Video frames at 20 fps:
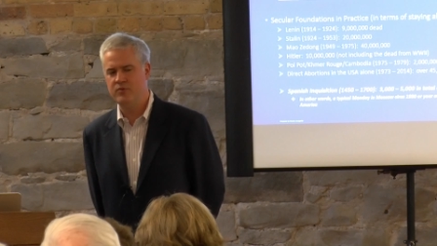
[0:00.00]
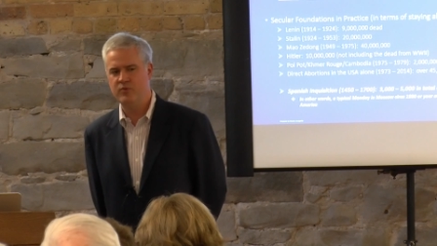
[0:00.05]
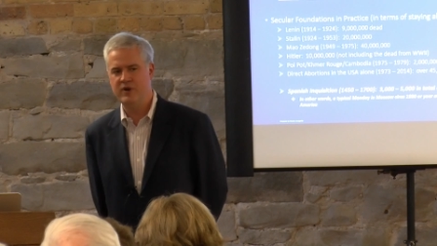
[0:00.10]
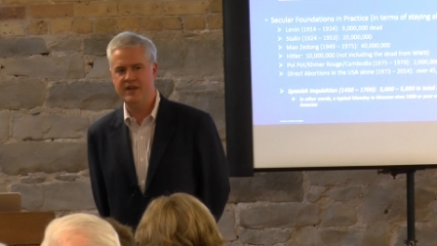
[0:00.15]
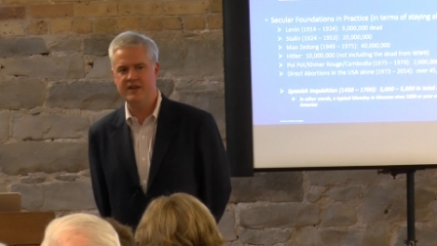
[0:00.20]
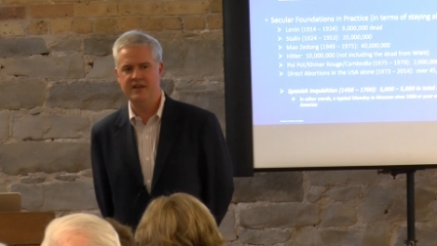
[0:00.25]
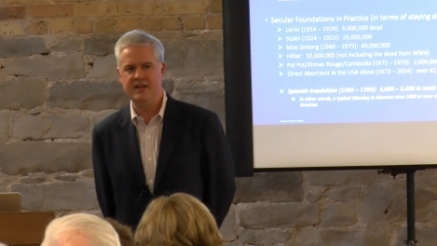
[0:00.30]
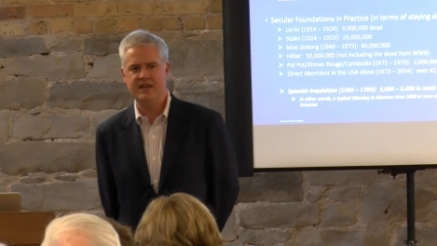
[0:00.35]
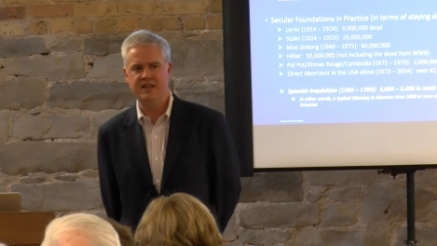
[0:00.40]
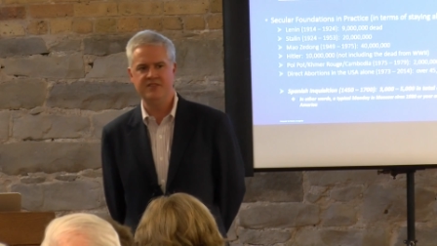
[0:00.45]

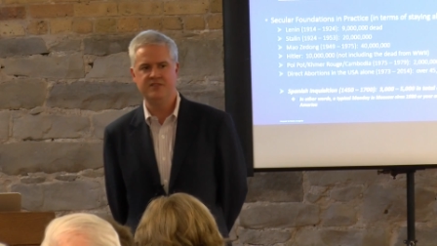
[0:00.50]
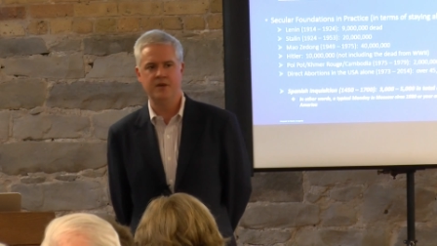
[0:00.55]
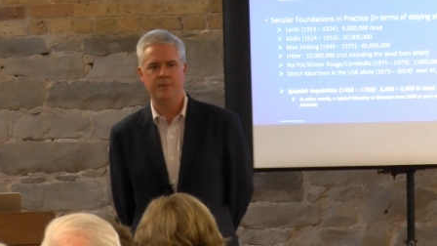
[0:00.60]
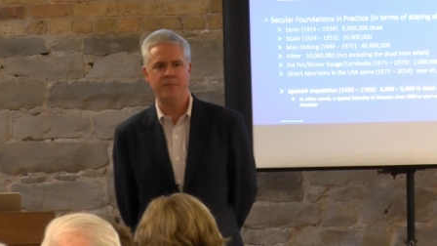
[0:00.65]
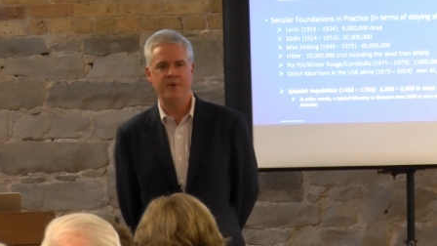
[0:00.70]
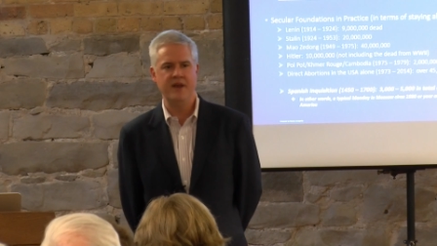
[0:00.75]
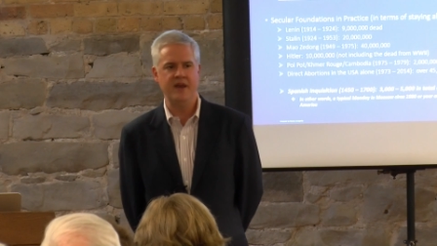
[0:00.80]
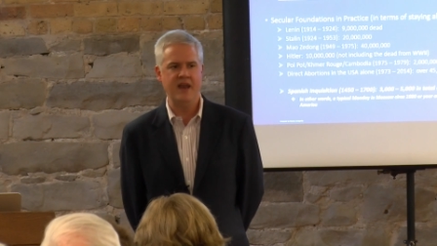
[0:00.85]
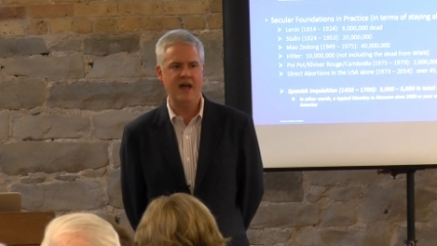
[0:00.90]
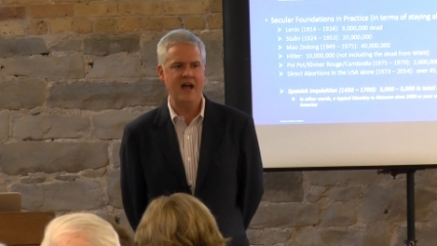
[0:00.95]
we need the
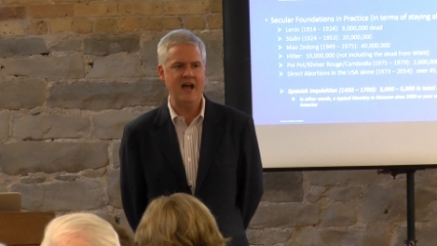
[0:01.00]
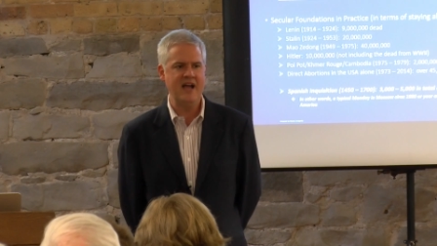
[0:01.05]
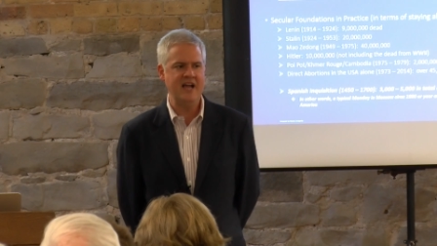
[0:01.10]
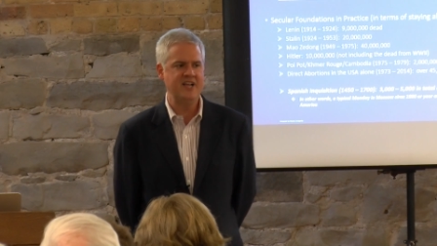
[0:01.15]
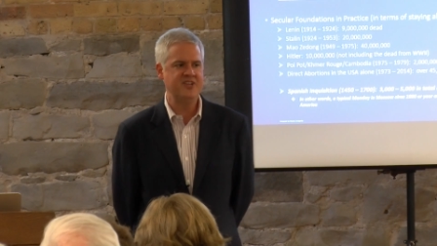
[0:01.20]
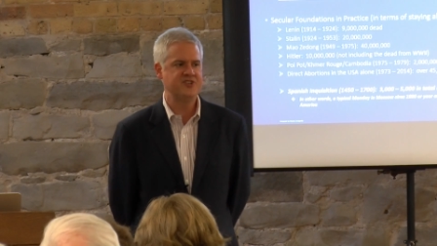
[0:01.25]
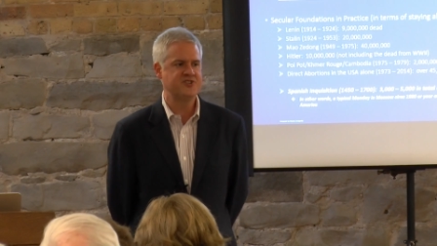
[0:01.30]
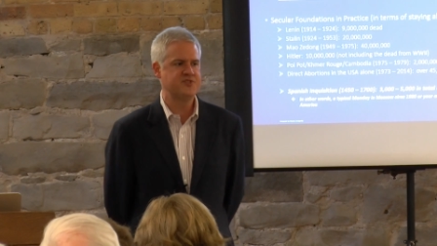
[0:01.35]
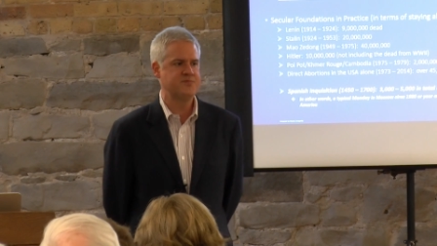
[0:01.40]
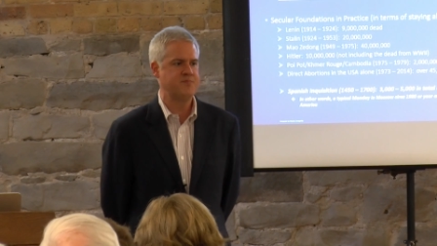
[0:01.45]

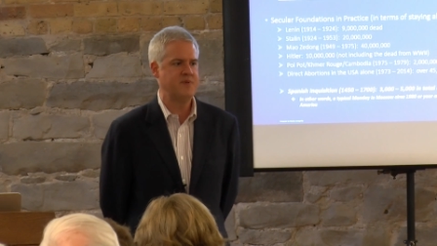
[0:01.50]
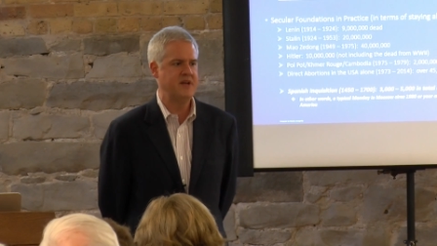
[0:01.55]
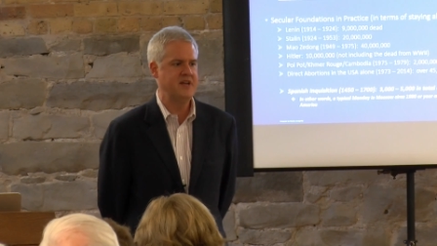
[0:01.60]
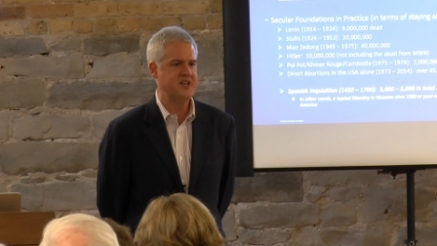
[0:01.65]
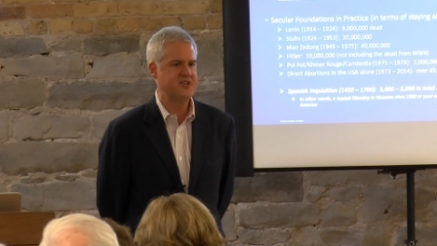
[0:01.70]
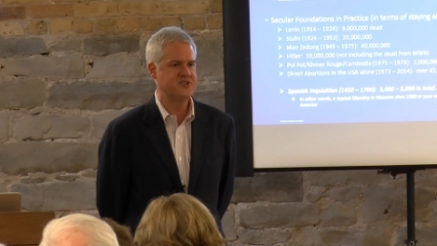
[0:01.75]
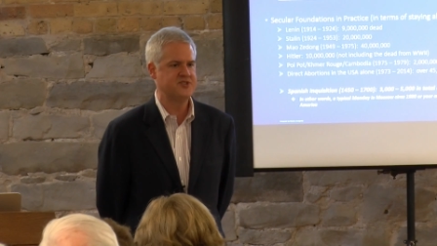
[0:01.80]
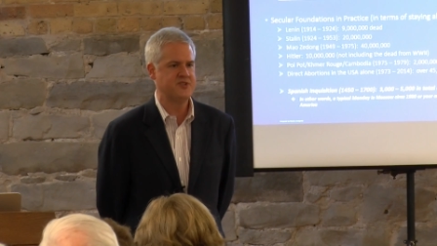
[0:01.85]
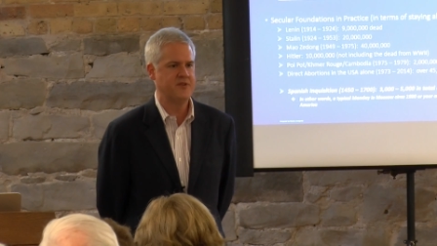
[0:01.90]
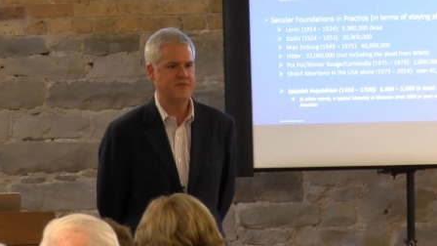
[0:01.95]
benign
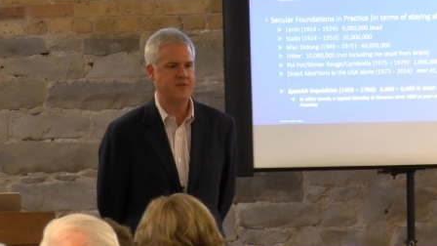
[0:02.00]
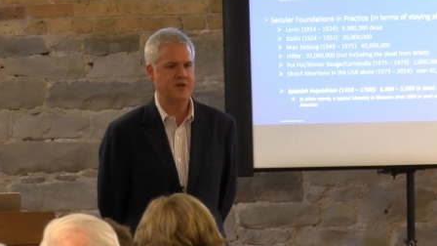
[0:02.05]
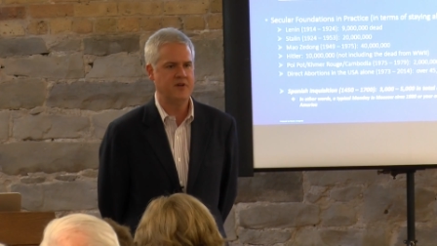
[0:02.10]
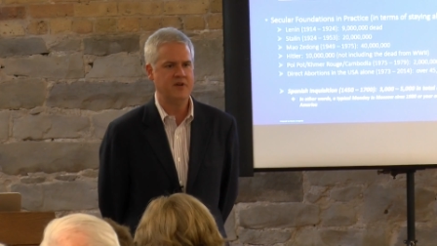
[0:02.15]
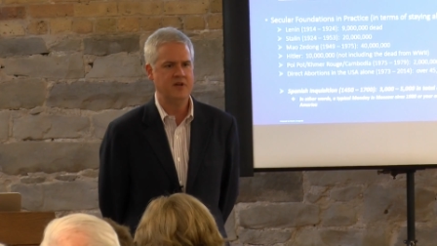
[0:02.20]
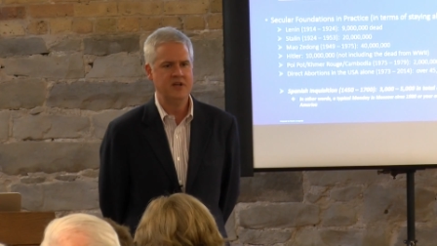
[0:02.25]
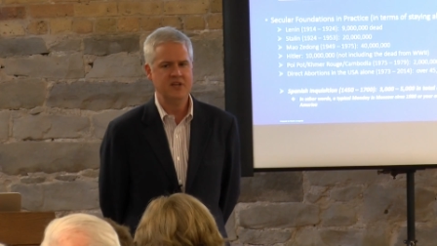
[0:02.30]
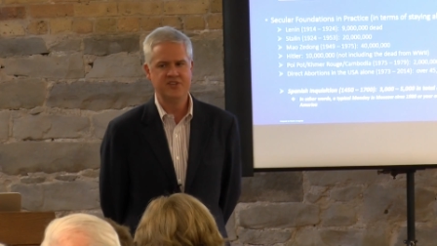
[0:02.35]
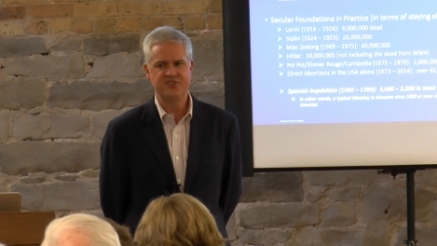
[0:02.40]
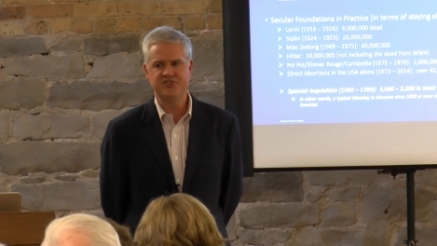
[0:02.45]
space of
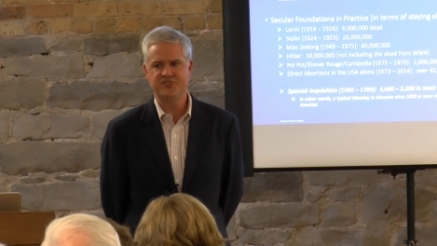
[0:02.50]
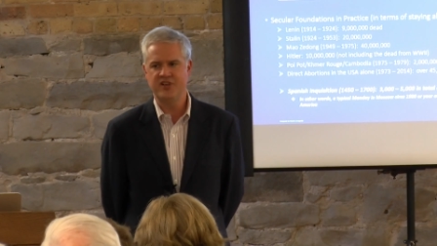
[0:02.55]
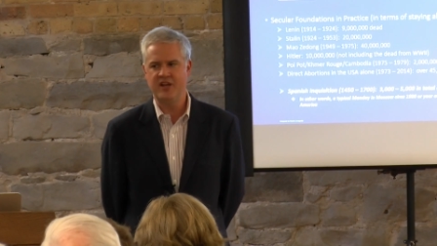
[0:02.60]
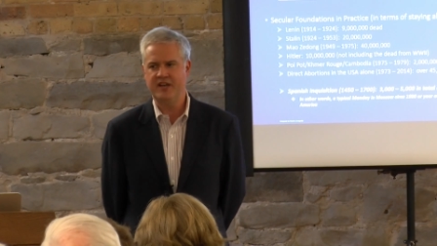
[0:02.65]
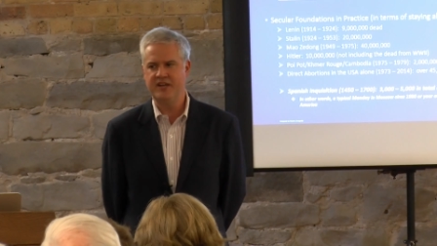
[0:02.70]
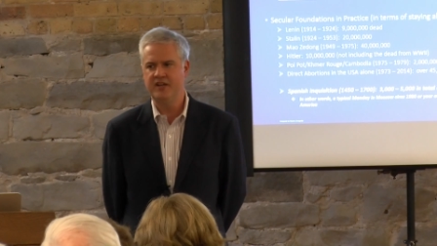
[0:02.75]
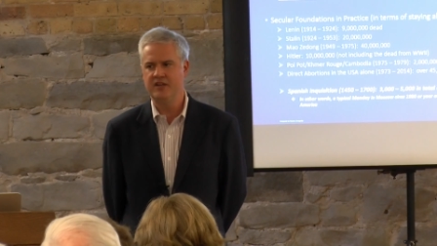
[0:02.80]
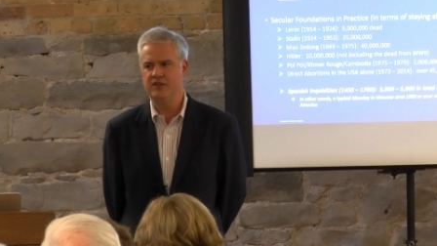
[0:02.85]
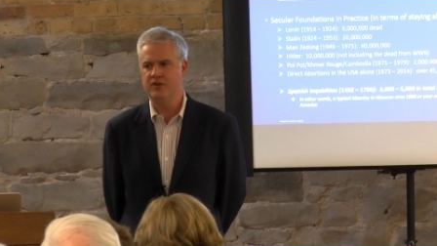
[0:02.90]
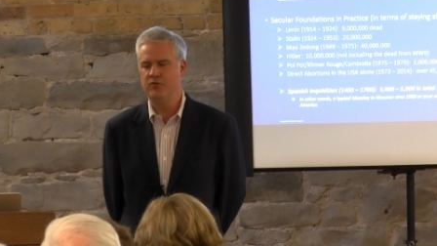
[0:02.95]
a
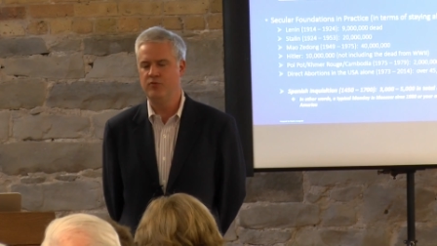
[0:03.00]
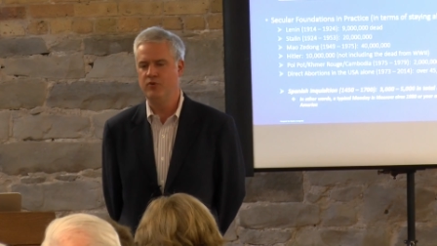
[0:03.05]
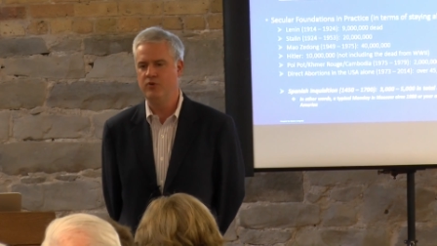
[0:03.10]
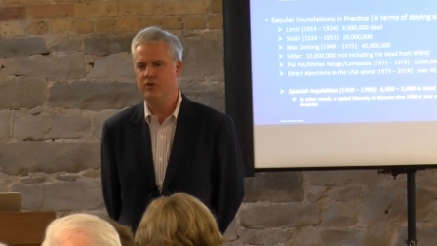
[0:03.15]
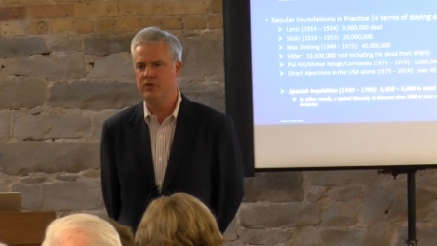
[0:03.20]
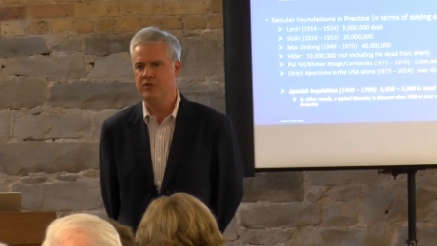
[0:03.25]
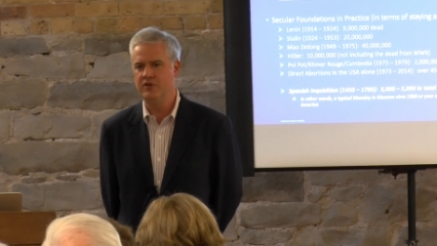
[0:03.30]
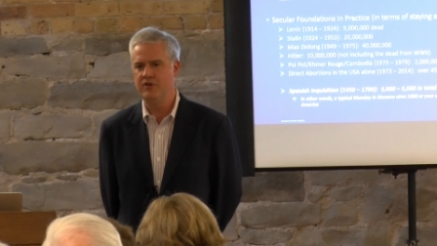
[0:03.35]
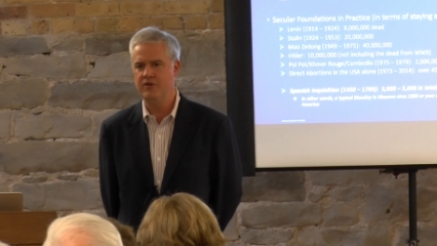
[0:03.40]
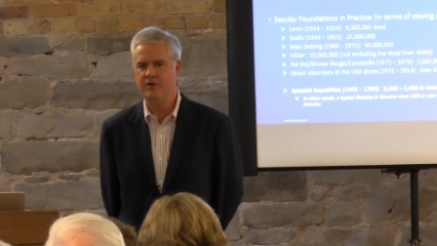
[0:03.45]
secular
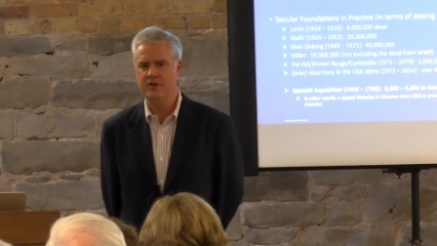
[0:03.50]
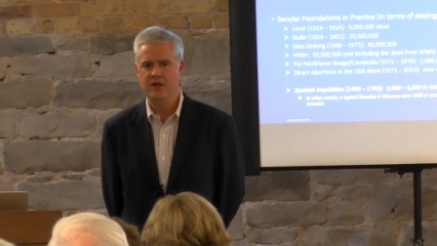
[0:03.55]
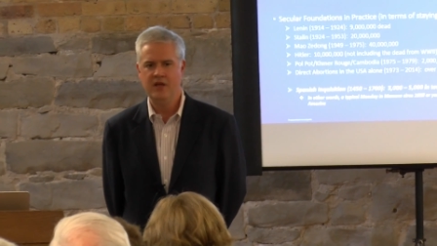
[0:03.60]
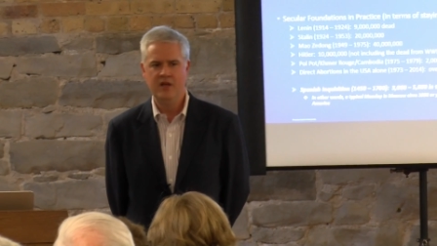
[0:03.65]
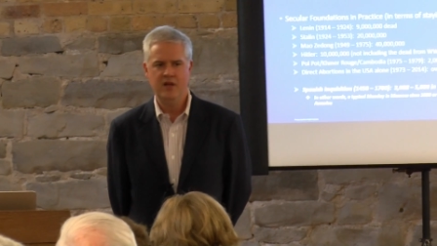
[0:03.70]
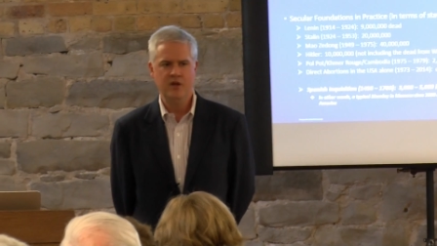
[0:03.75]
ruler